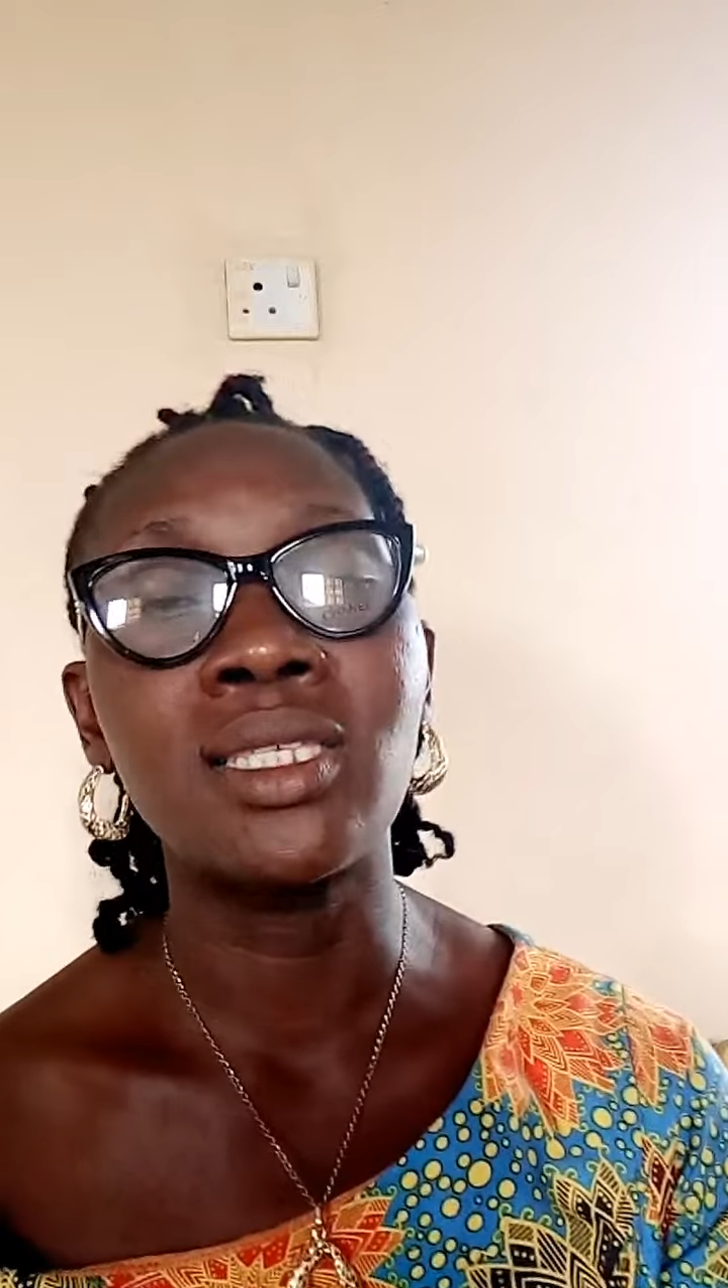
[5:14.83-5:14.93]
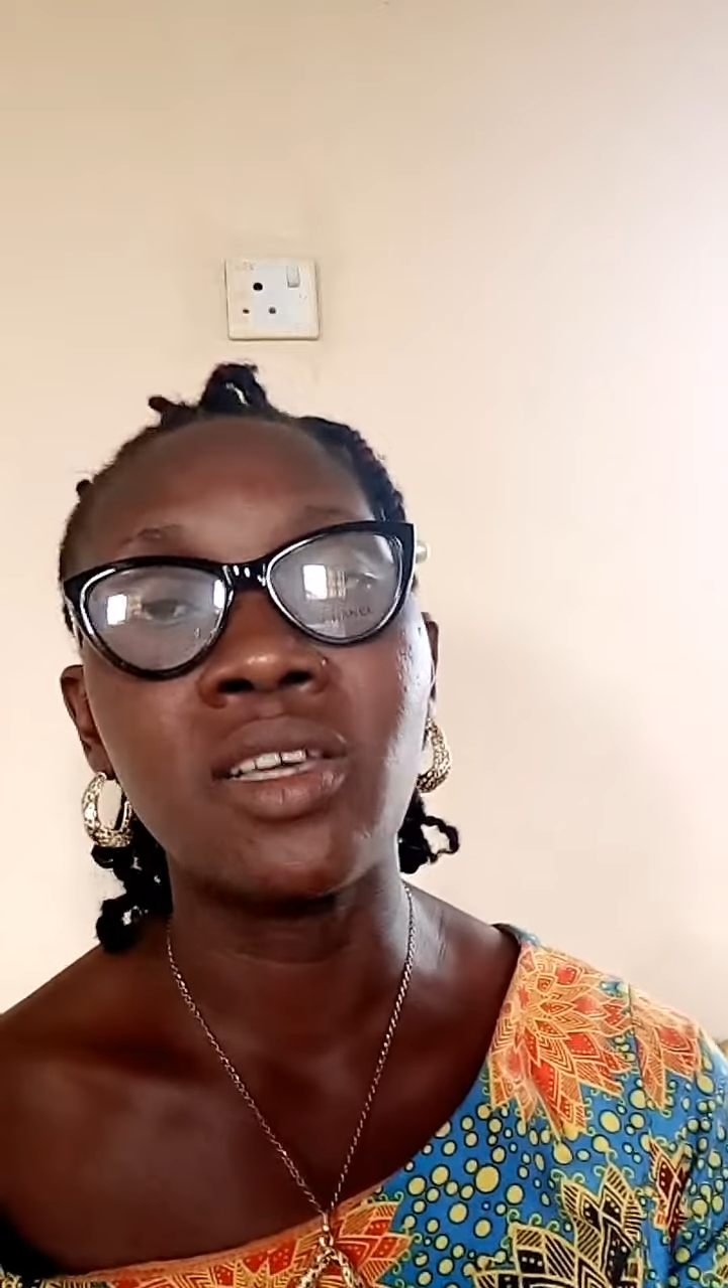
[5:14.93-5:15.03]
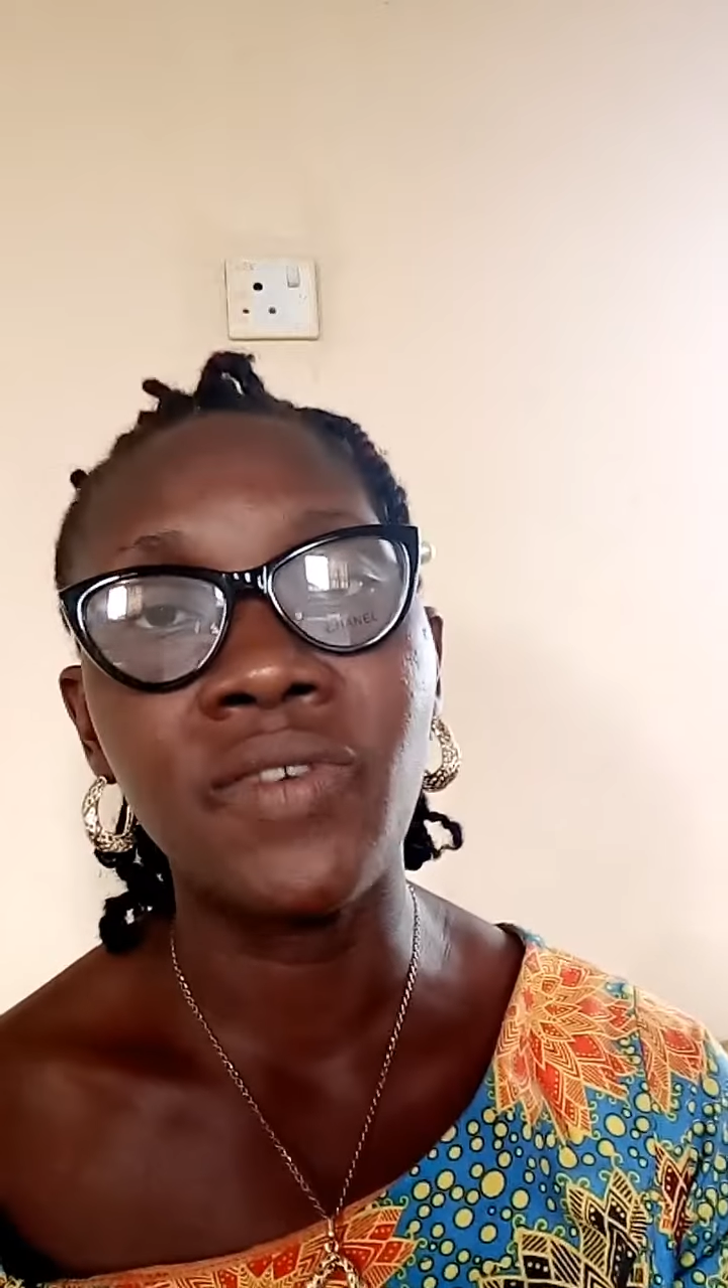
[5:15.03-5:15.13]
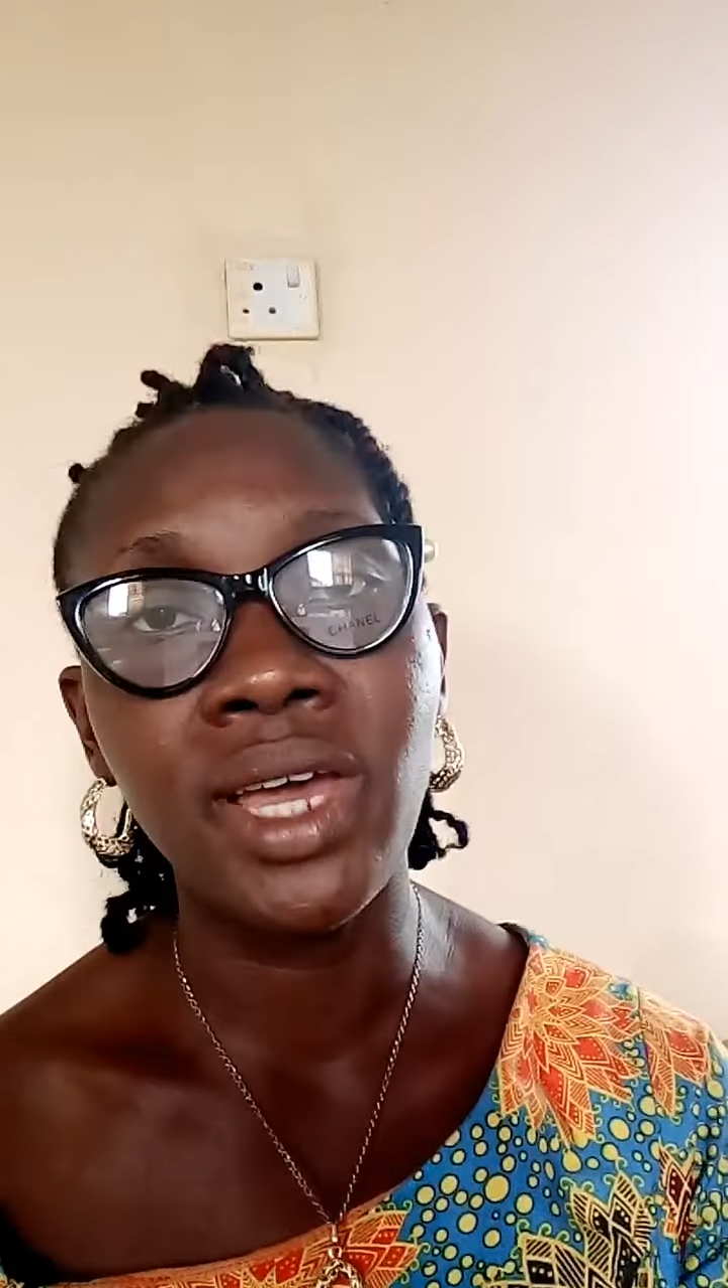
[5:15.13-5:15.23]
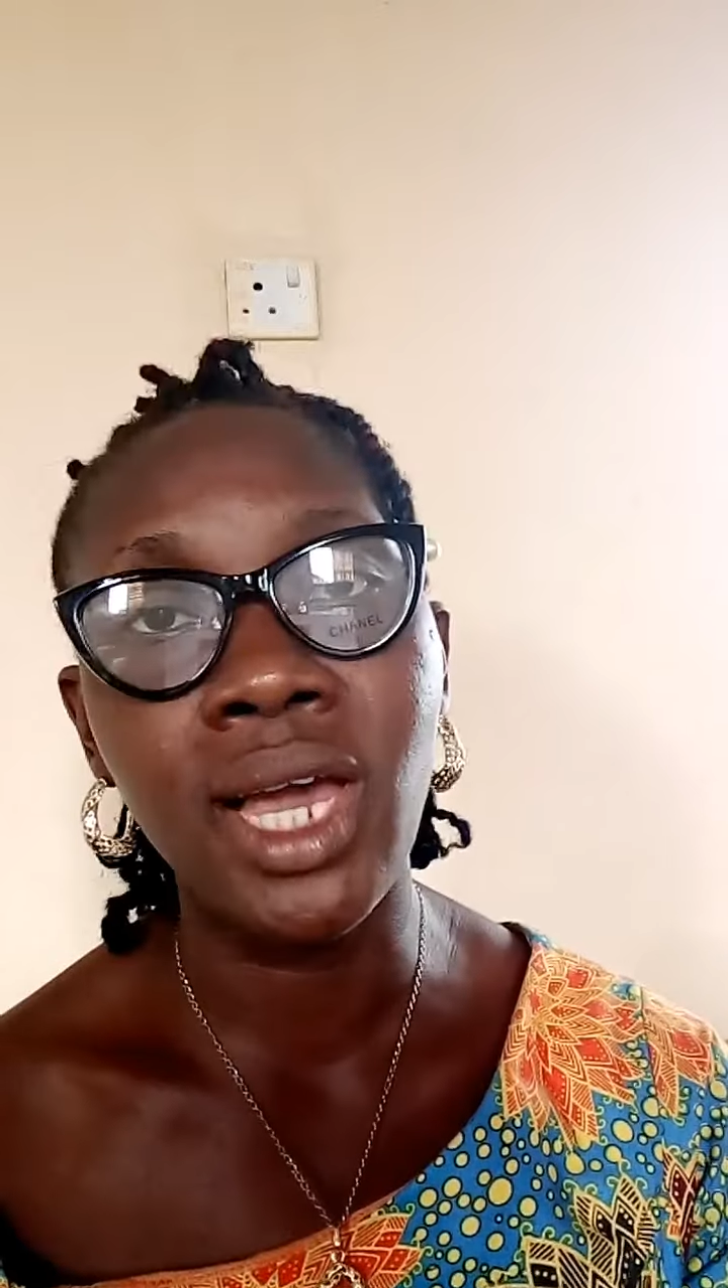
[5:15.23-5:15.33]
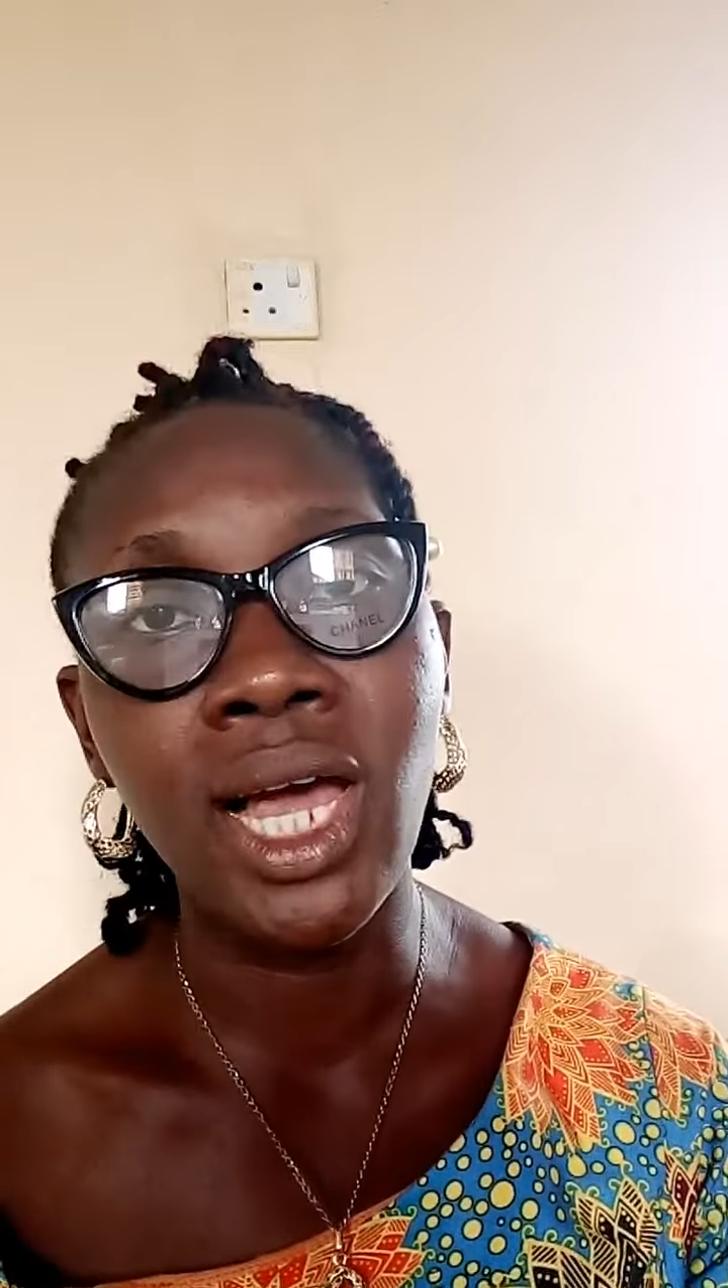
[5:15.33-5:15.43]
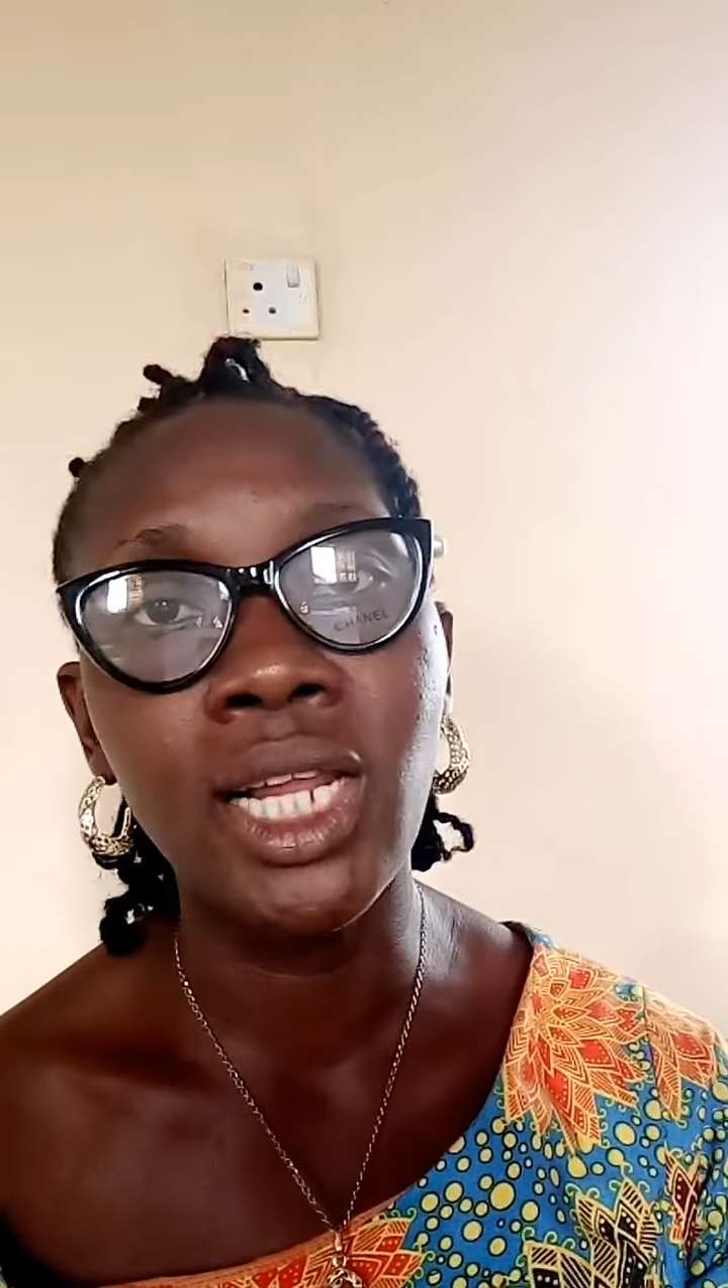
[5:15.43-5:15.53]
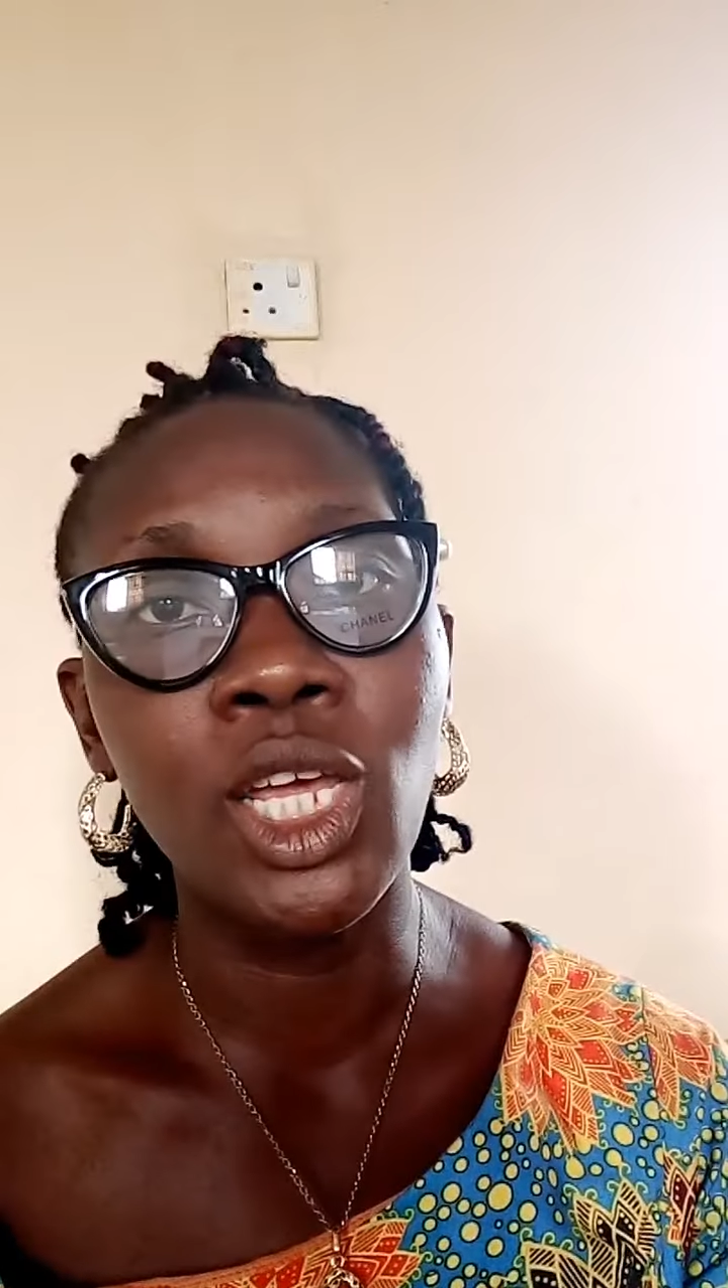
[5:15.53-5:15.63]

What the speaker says: cervical